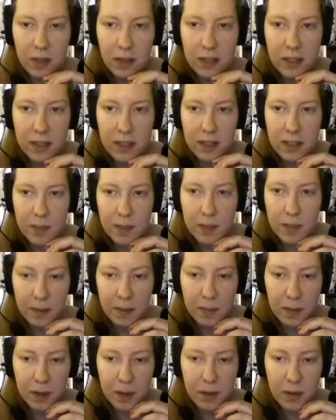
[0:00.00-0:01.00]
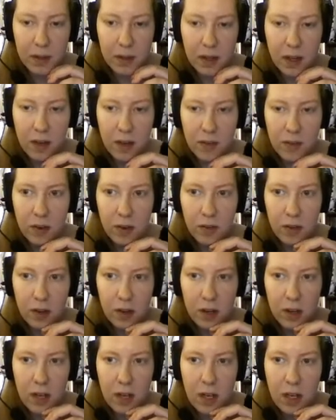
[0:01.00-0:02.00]
Press the inspect mode and hover
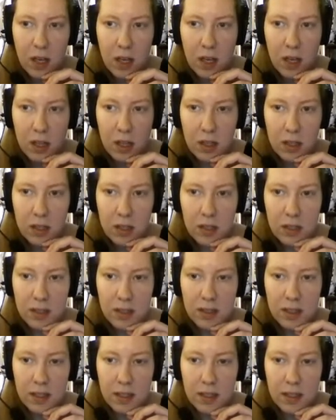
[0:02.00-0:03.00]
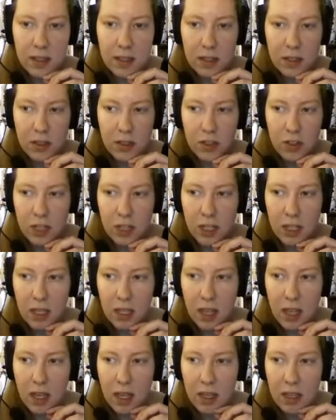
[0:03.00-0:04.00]
over to see its synergy
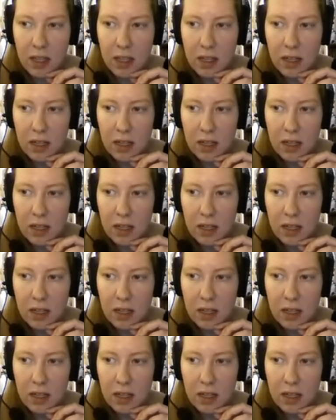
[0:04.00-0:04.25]
again.